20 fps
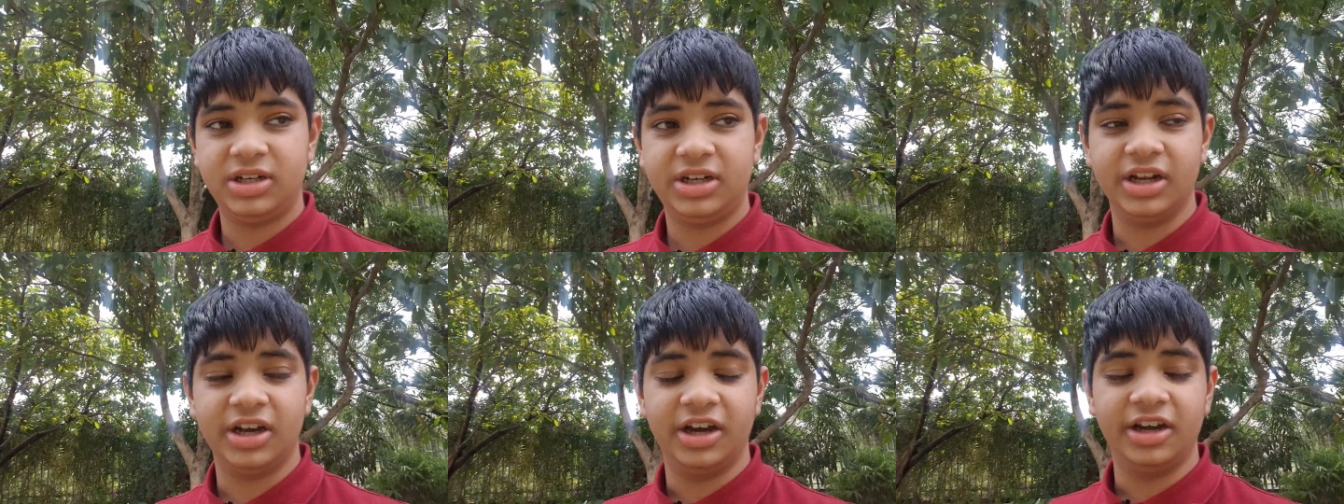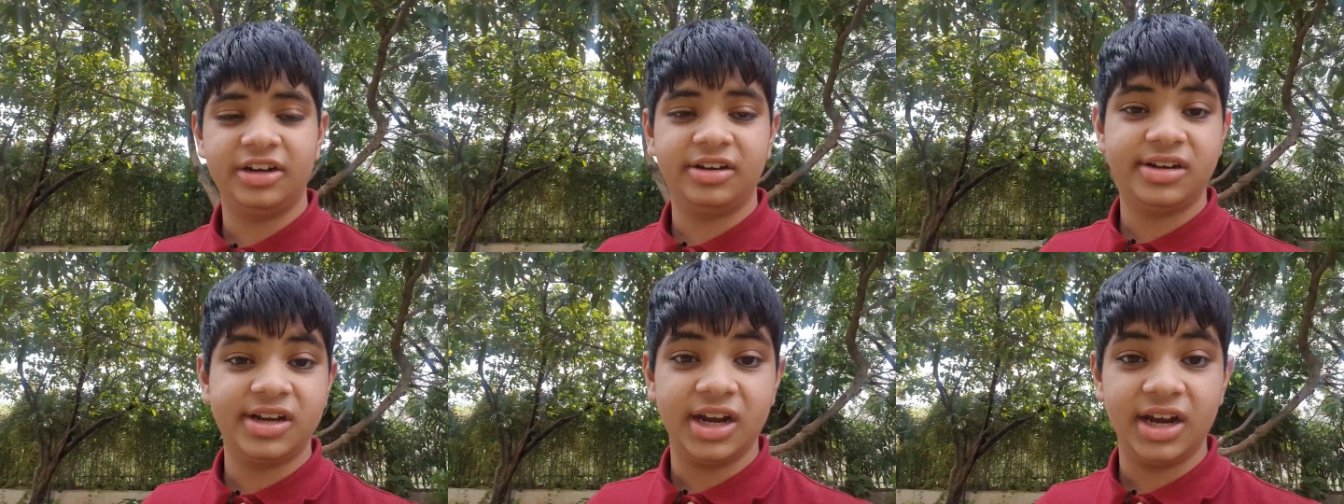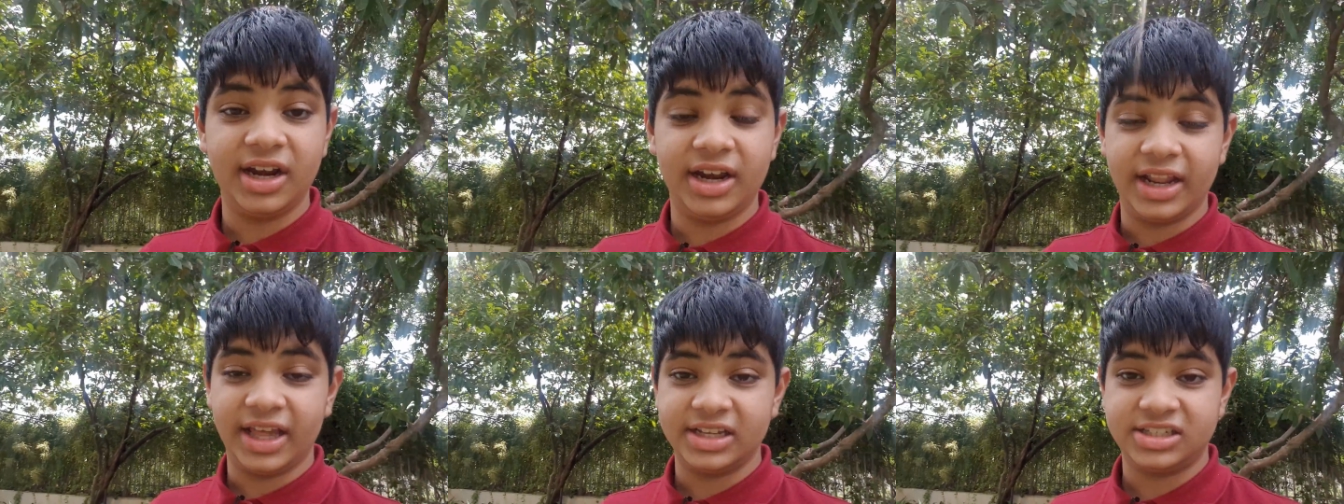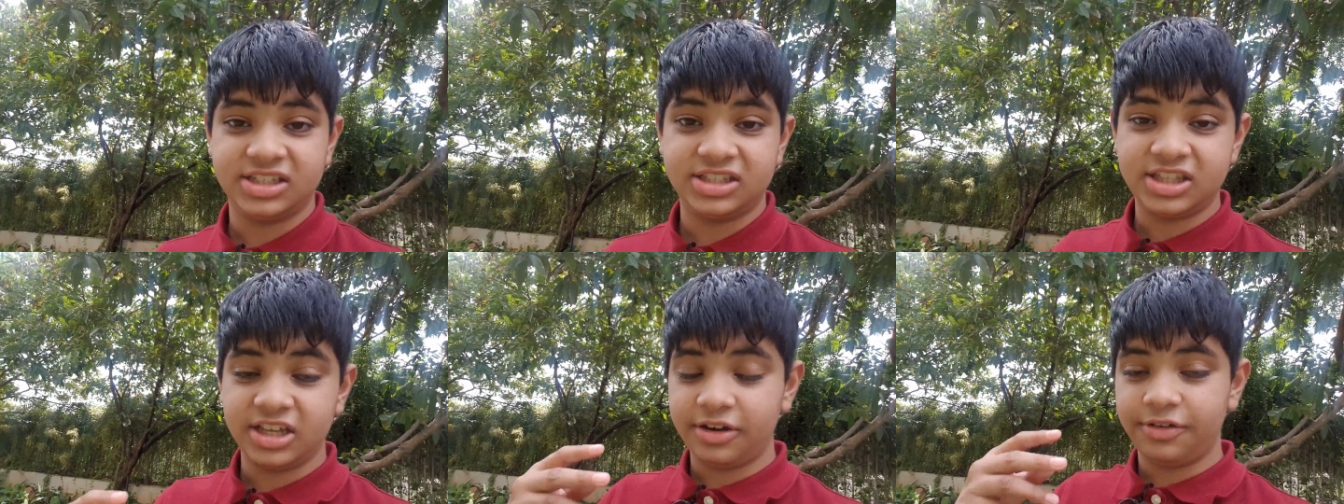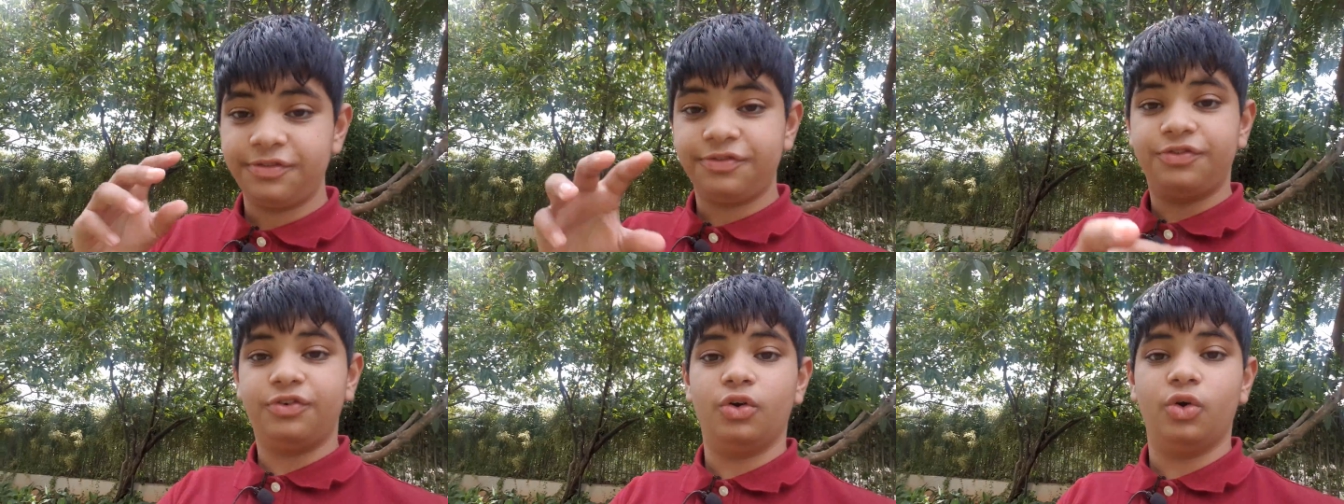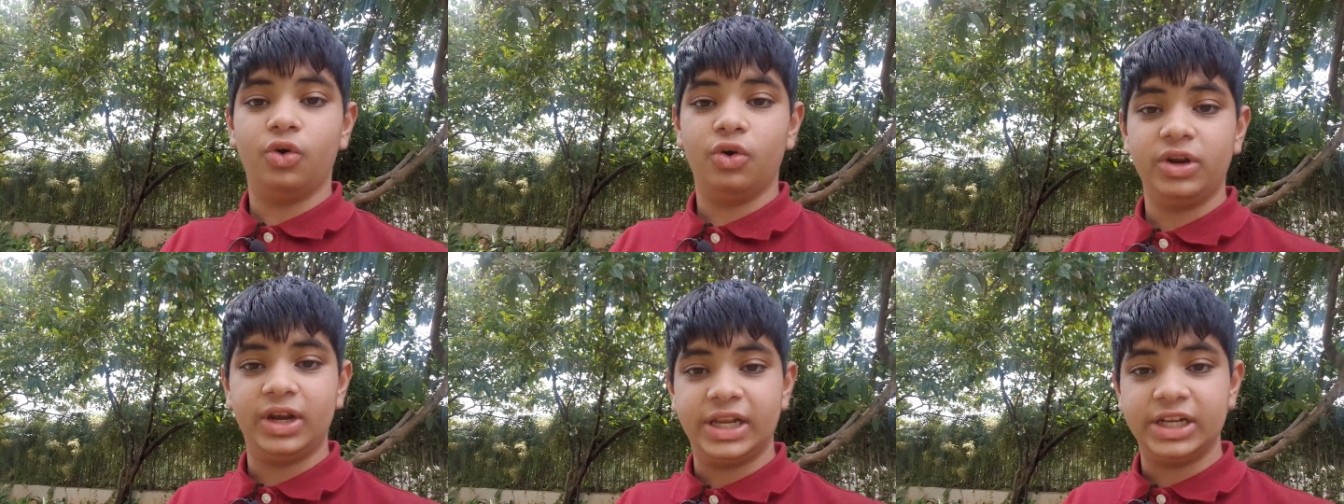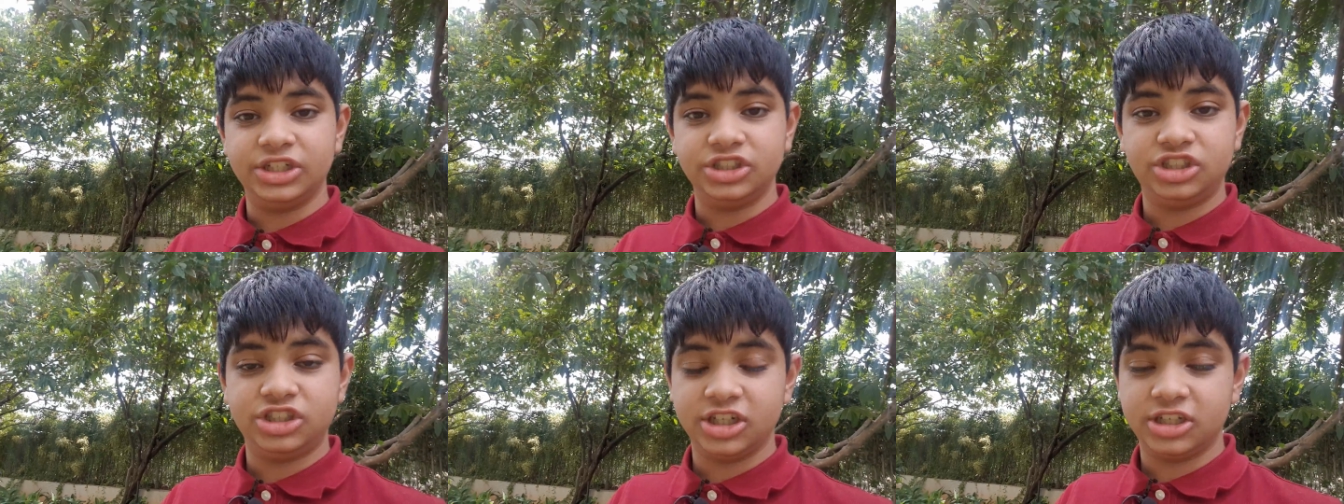turtle less than 4
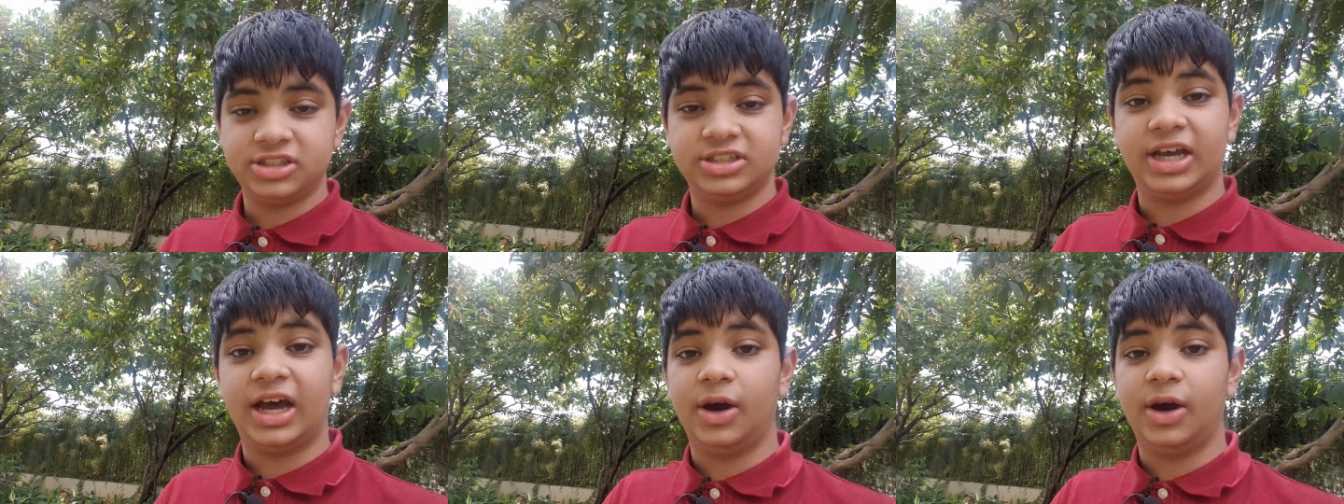inches